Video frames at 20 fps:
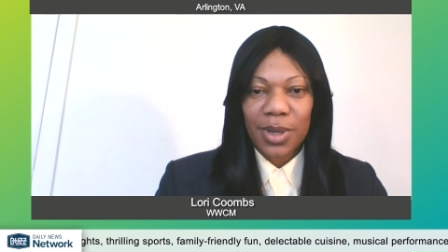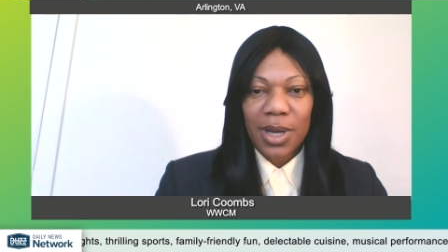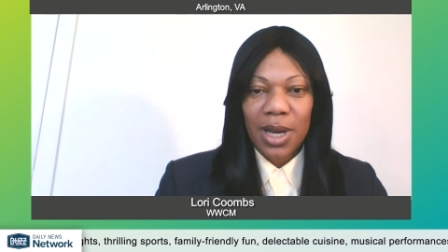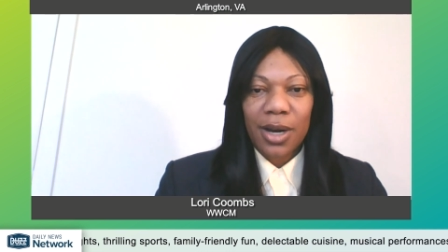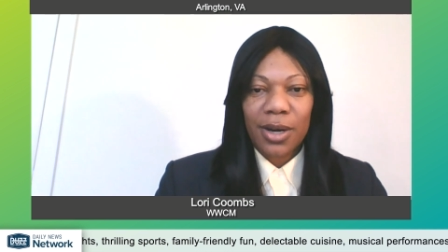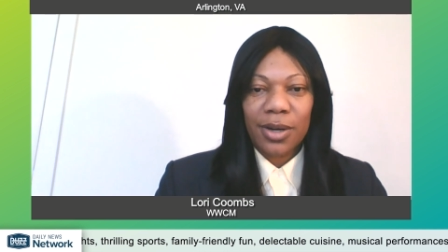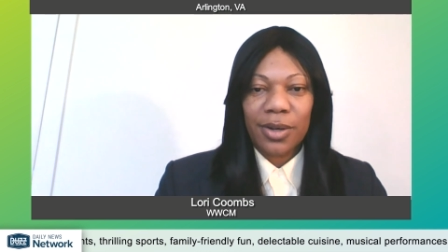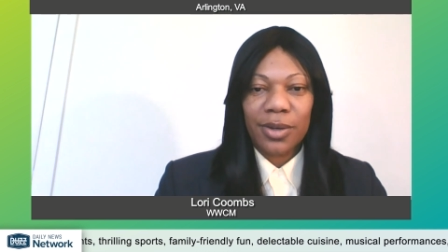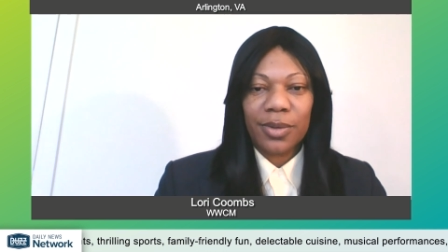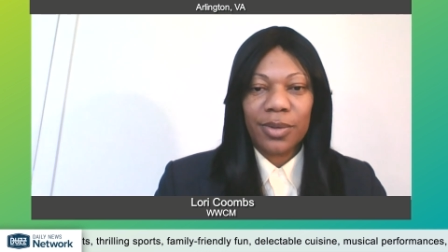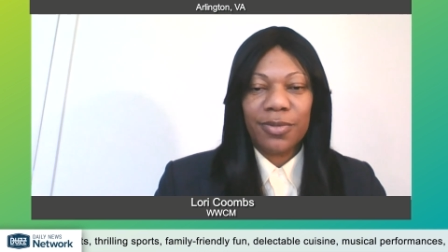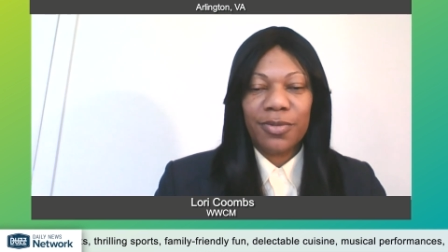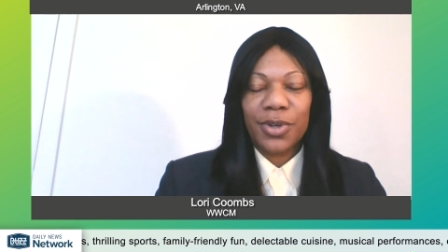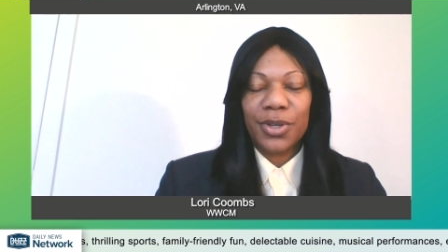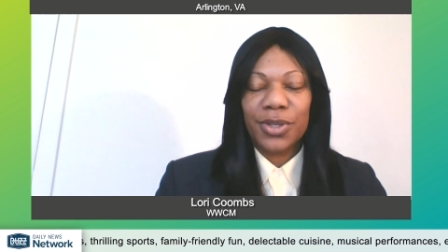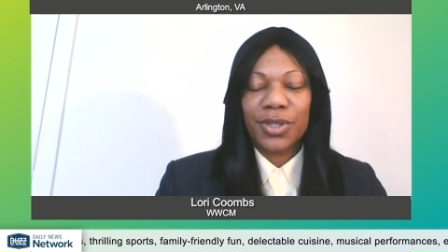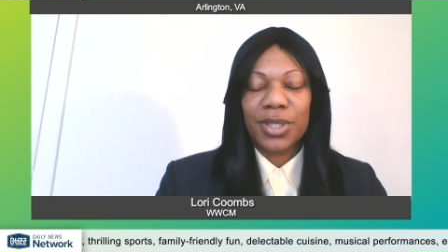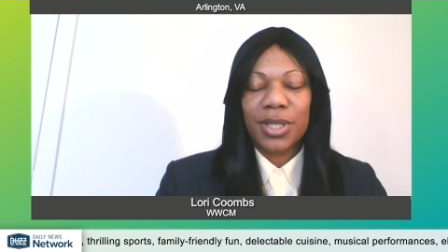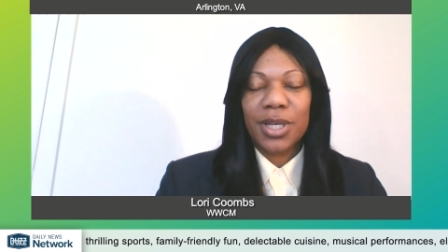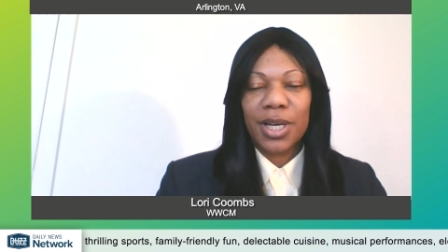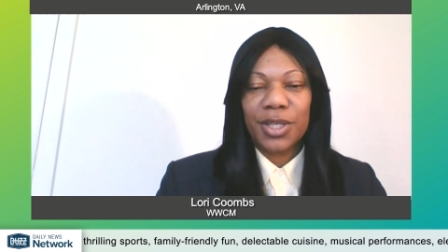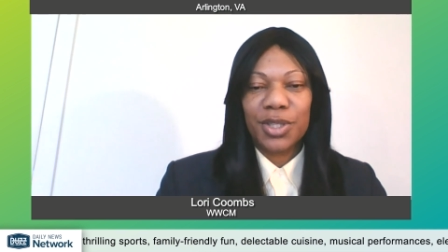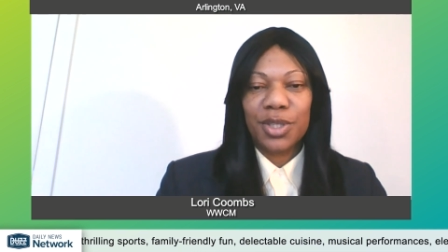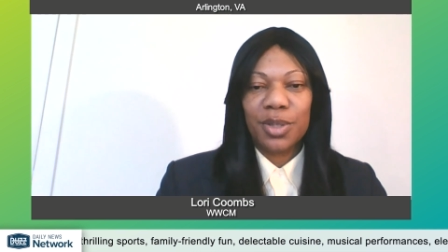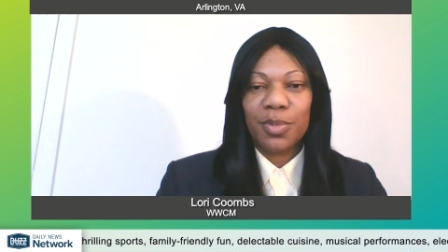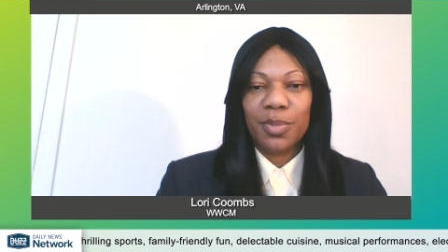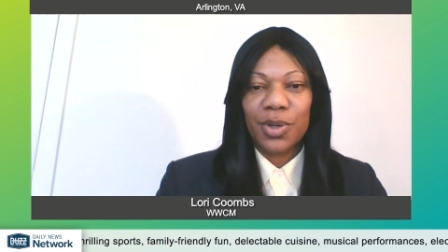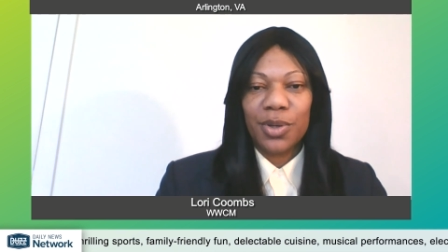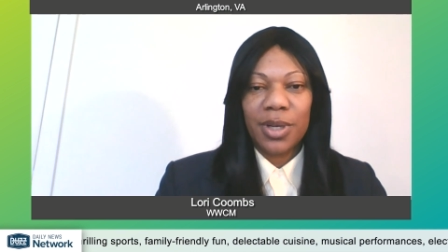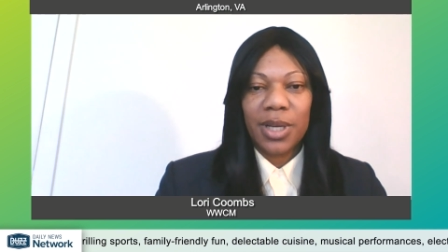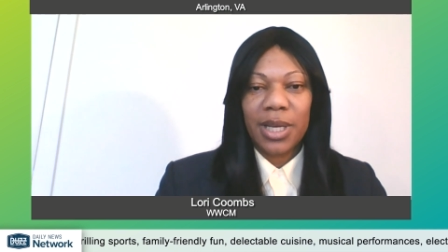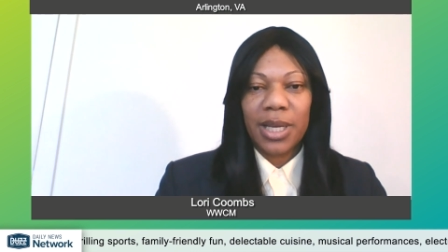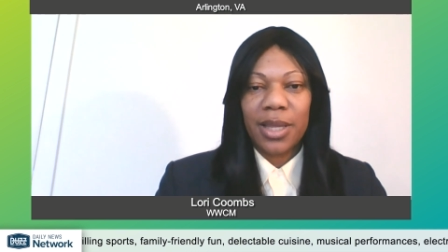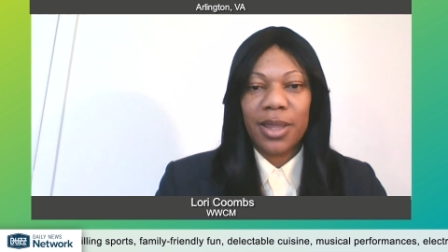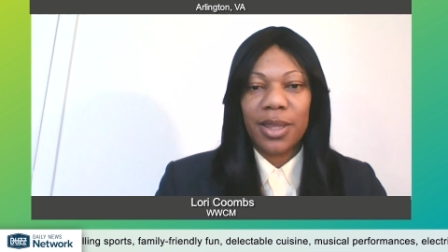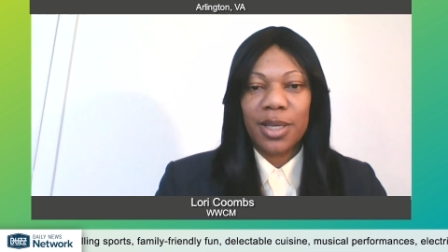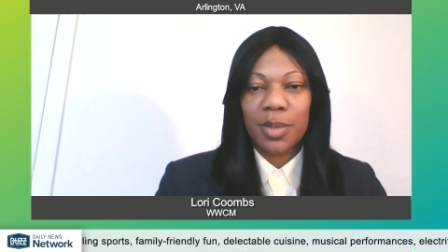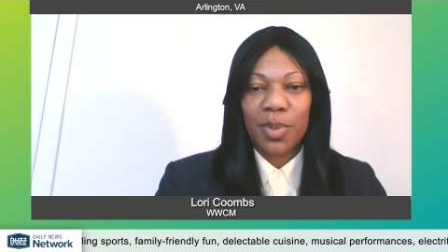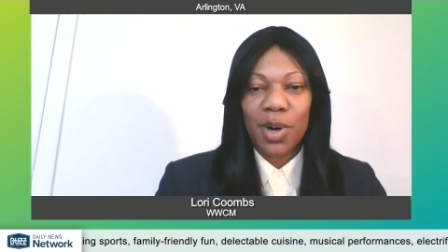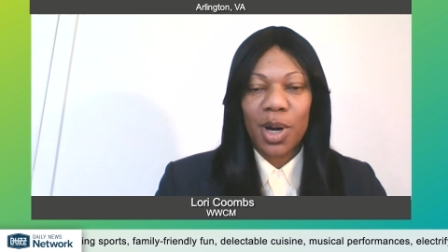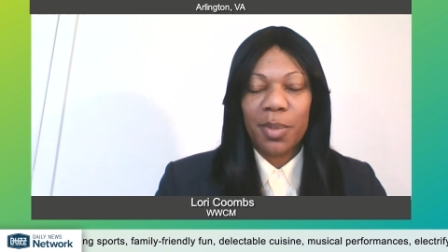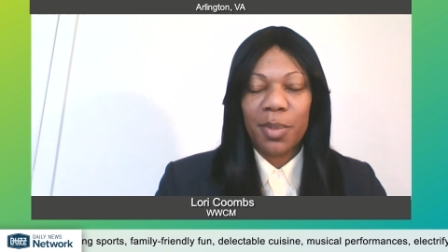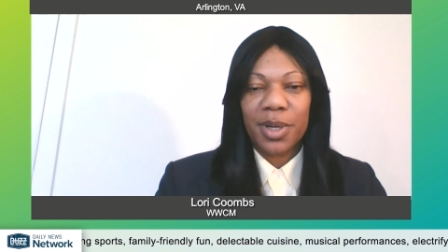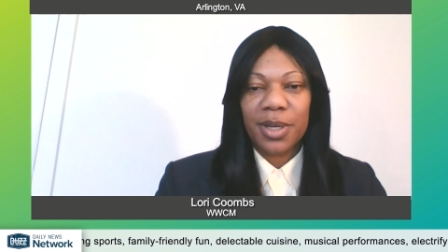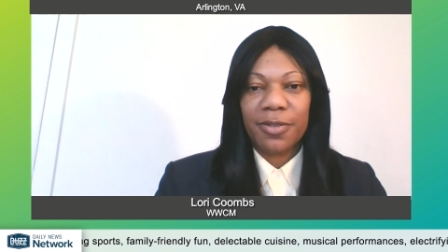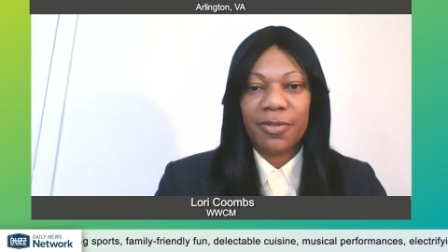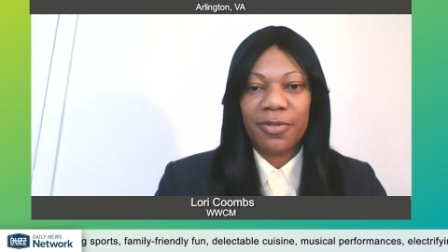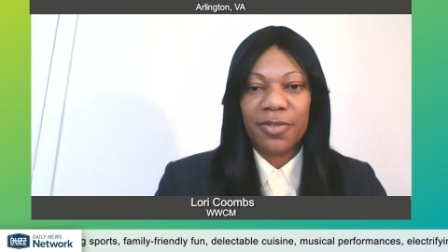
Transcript: Our first customer in the Department